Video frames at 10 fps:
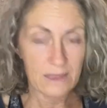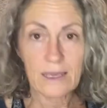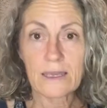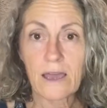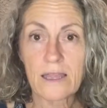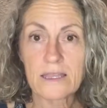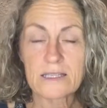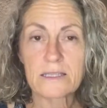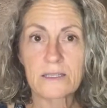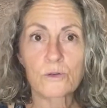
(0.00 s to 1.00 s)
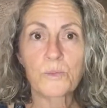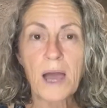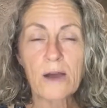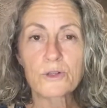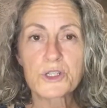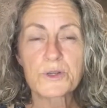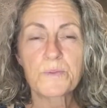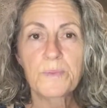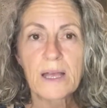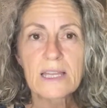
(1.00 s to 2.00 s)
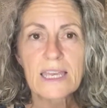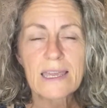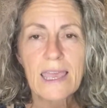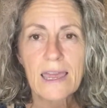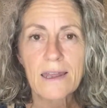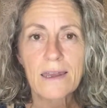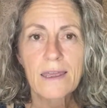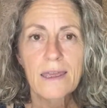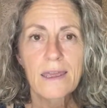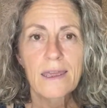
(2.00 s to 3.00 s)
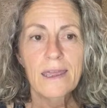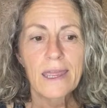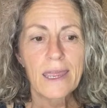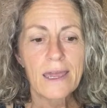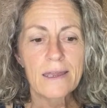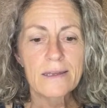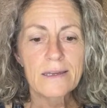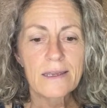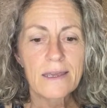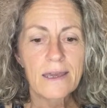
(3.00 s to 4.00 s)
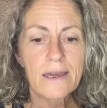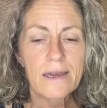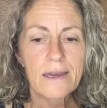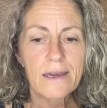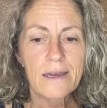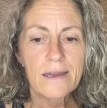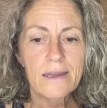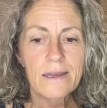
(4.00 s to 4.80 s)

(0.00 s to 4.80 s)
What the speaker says: got this little pouch belly again. And I've